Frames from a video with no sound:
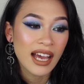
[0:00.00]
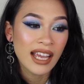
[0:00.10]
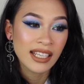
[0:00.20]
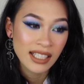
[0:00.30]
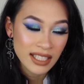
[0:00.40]

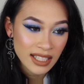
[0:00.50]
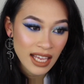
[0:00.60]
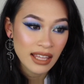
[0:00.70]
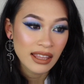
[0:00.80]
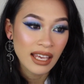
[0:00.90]
I need to
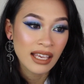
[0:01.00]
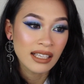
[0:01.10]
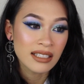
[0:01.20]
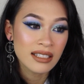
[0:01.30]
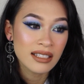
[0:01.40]
say
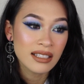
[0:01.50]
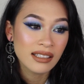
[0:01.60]
things